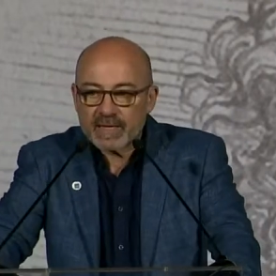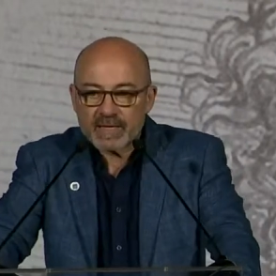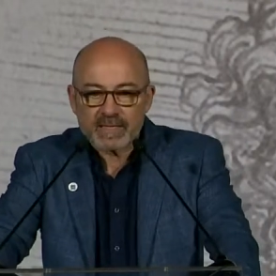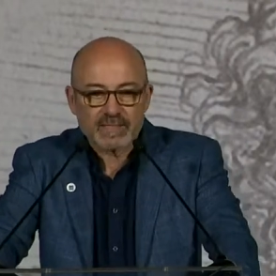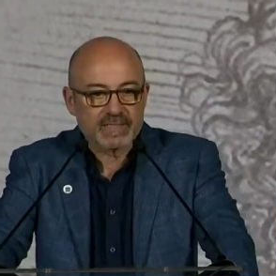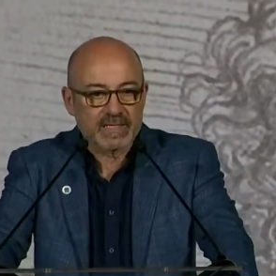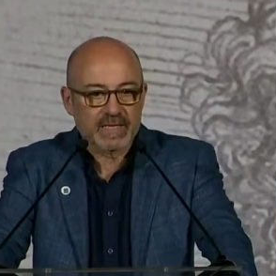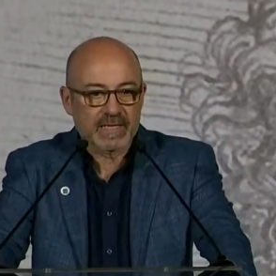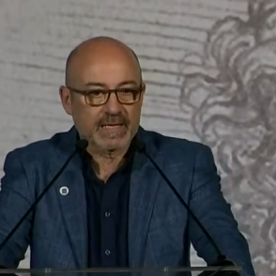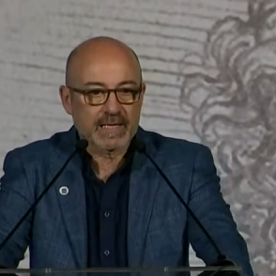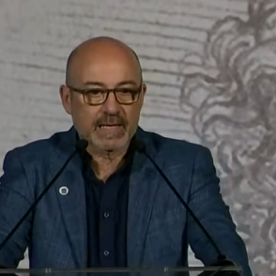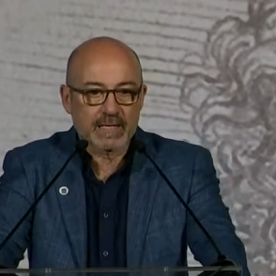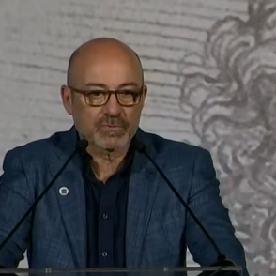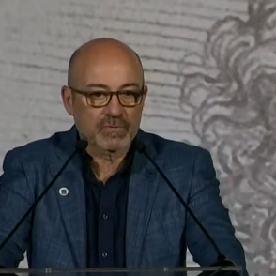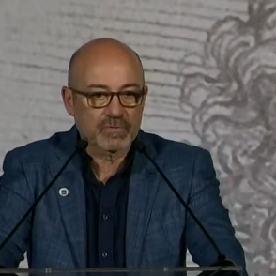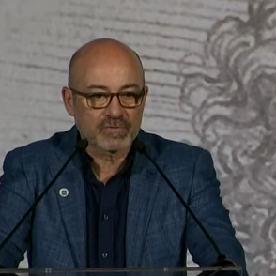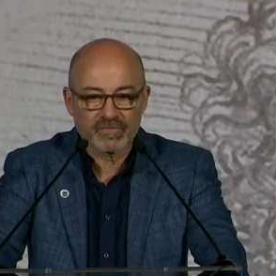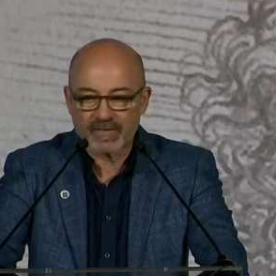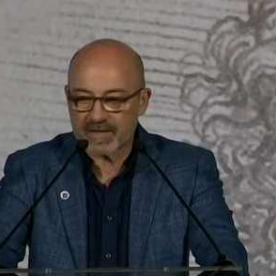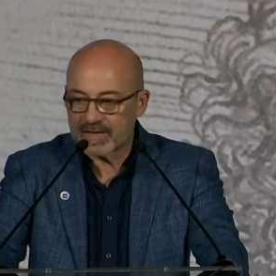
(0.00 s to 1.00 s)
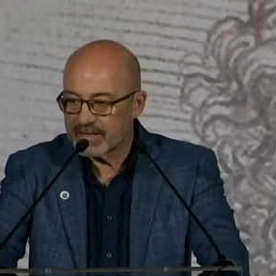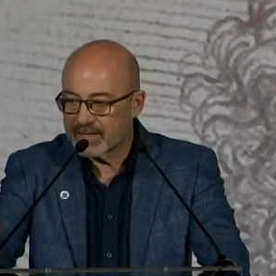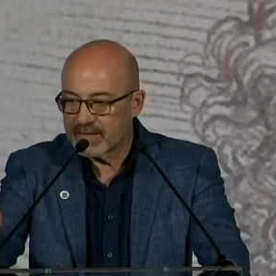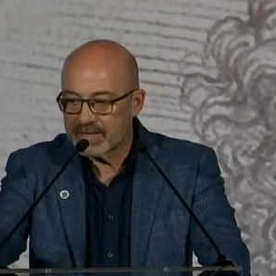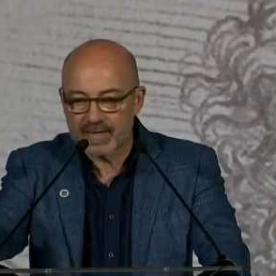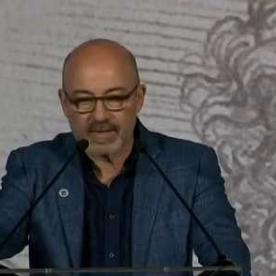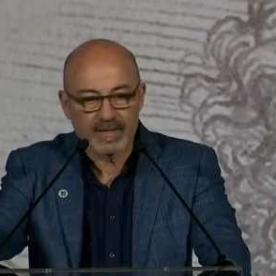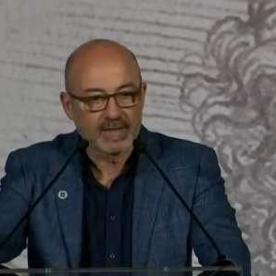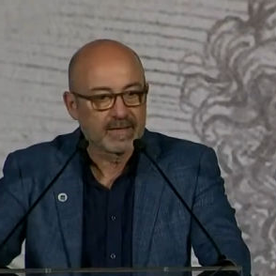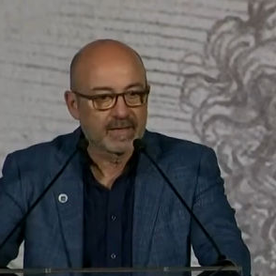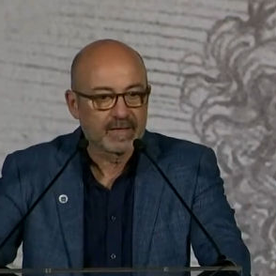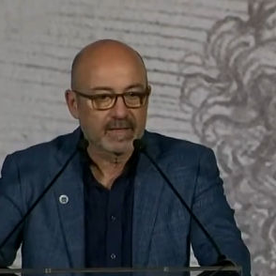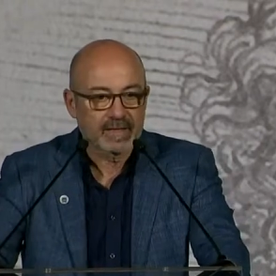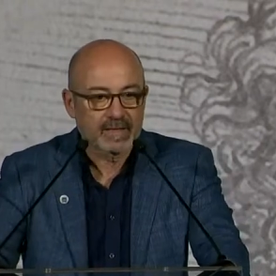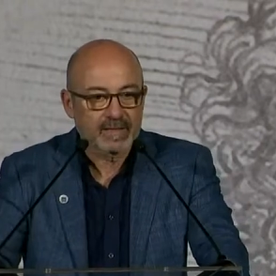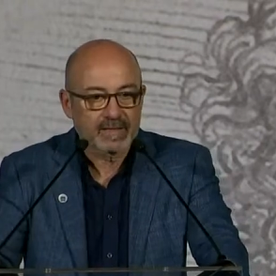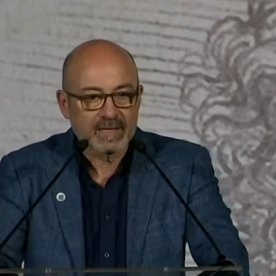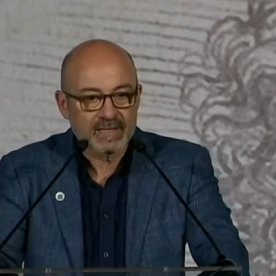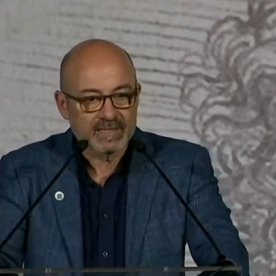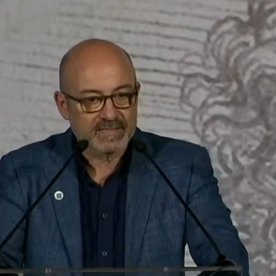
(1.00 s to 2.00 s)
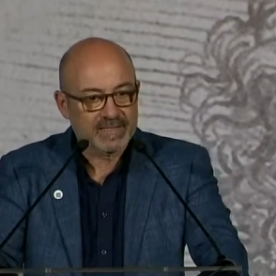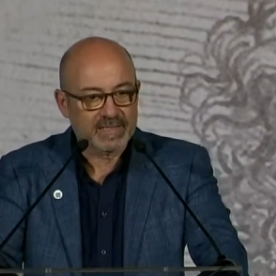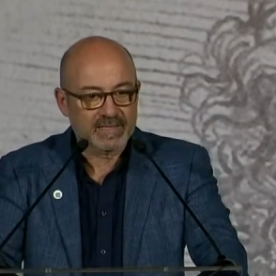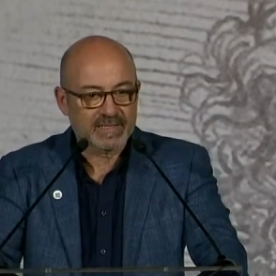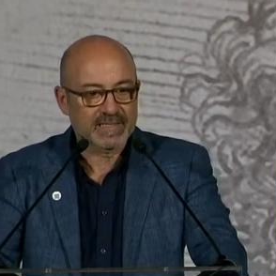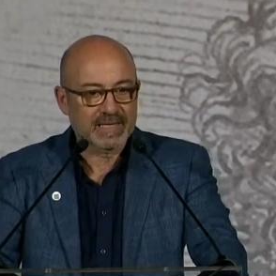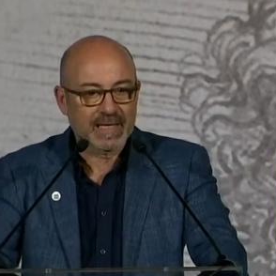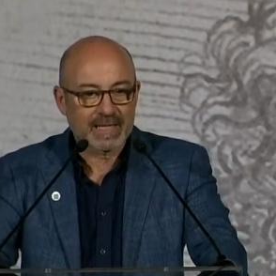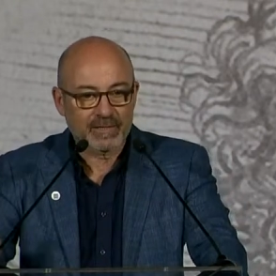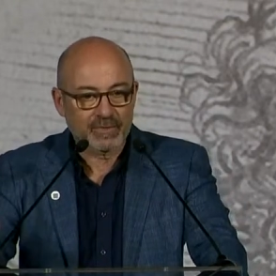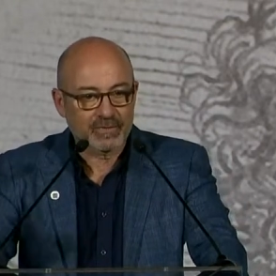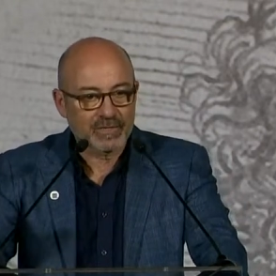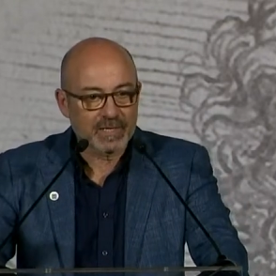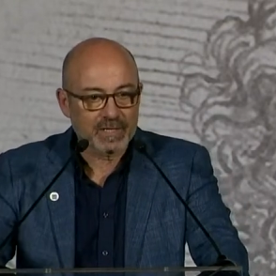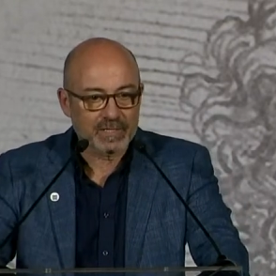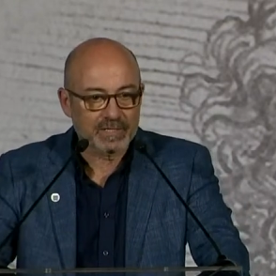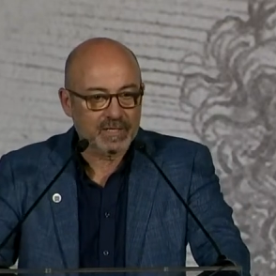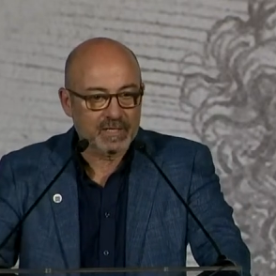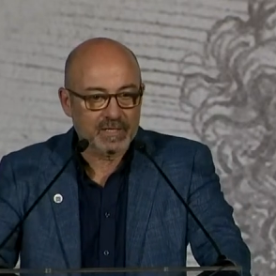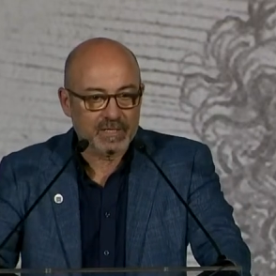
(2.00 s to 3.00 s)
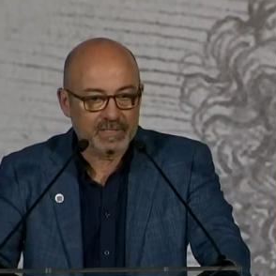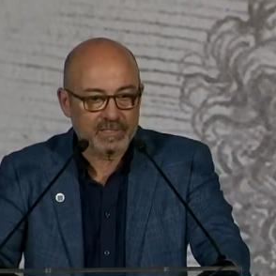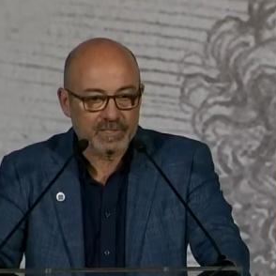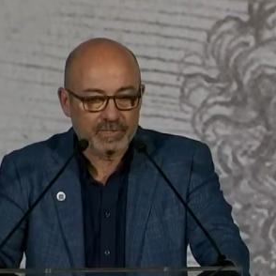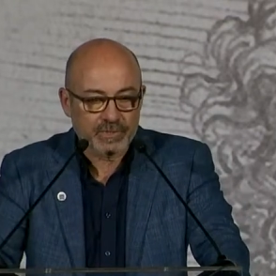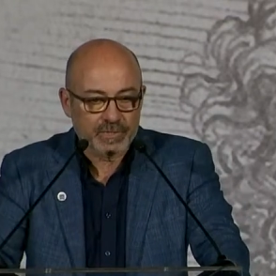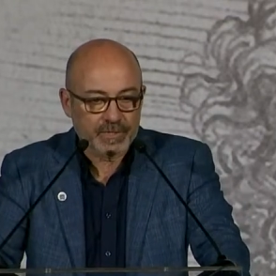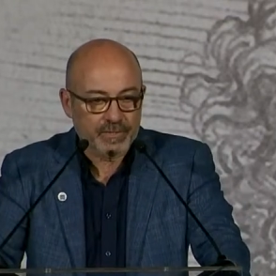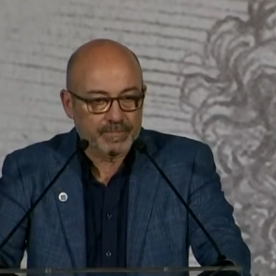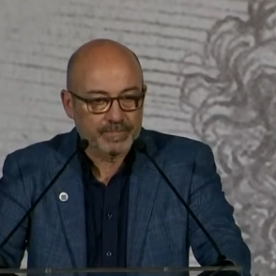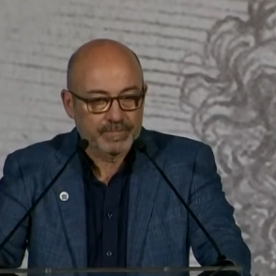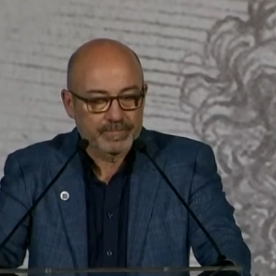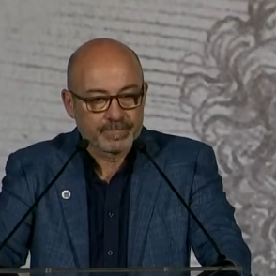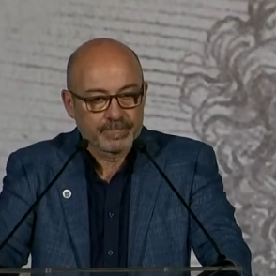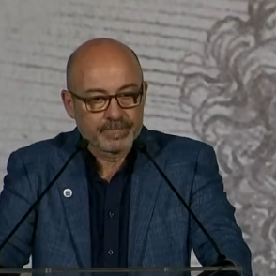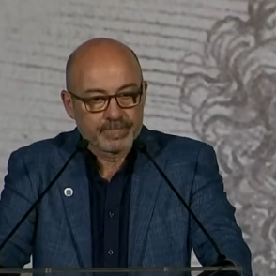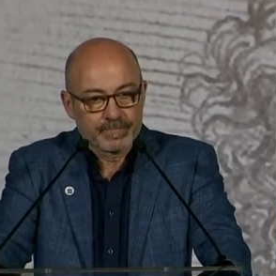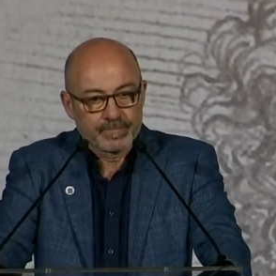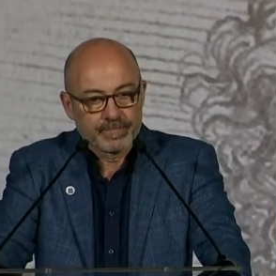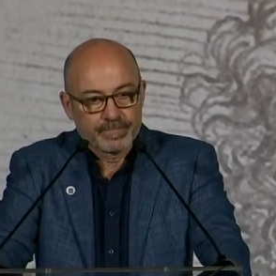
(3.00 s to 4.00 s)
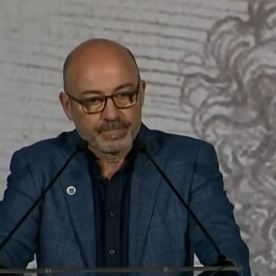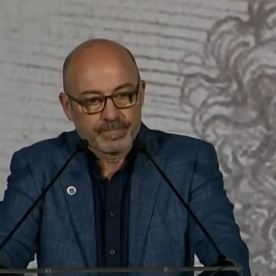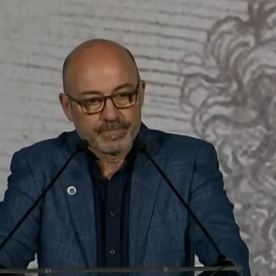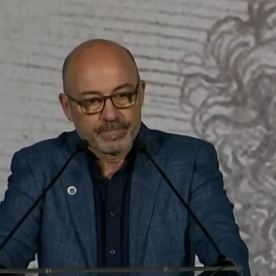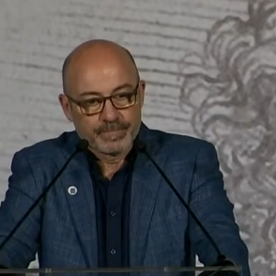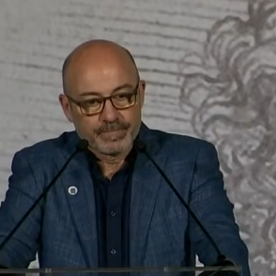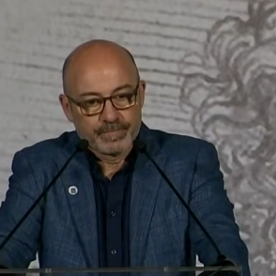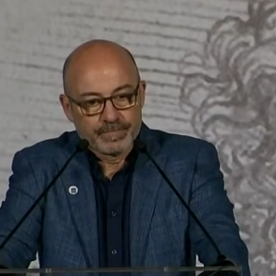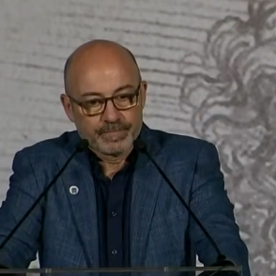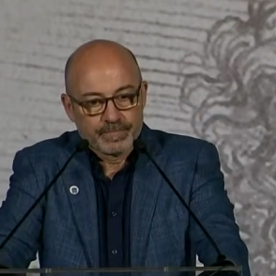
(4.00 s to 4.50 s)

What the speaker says: possible progresses made, or if we get